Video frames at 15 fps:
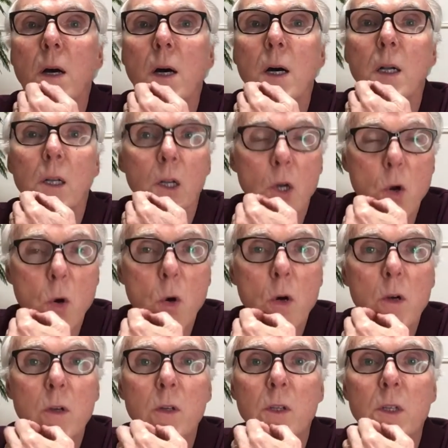
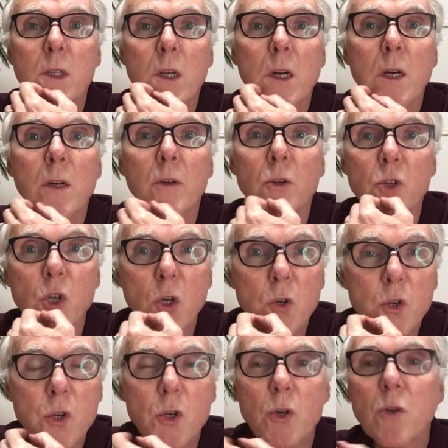liqueurs,
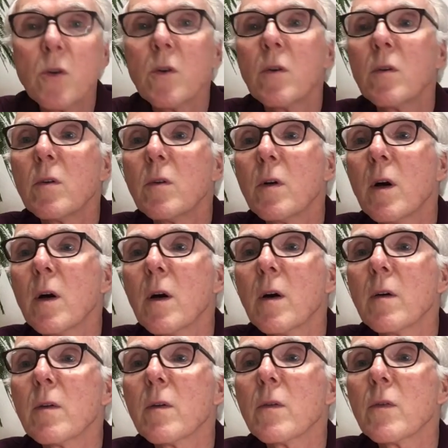shochu,
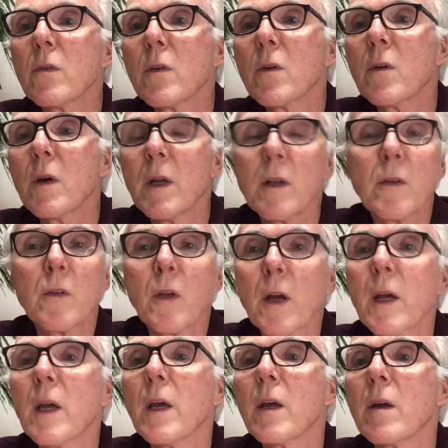and
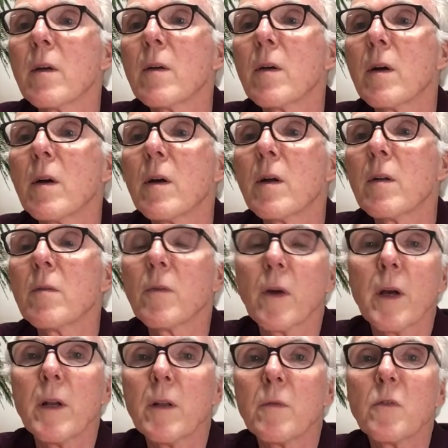sake, and a
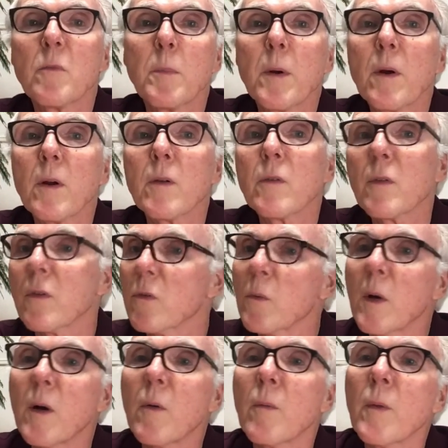variety of spirits as
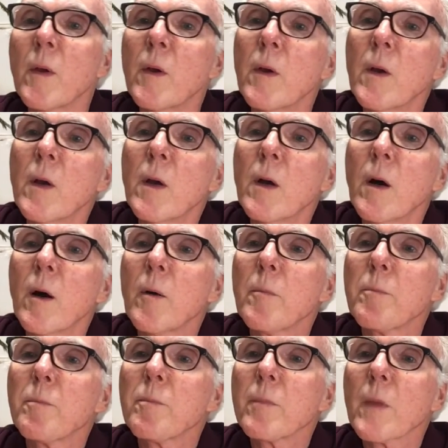well.
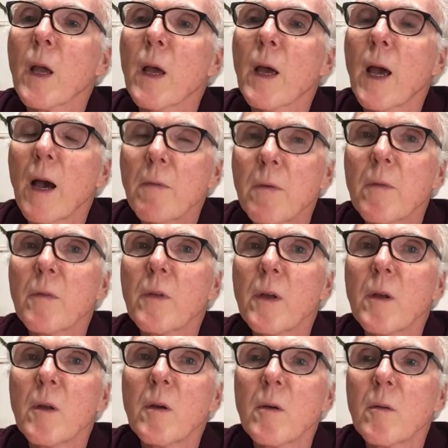Half of the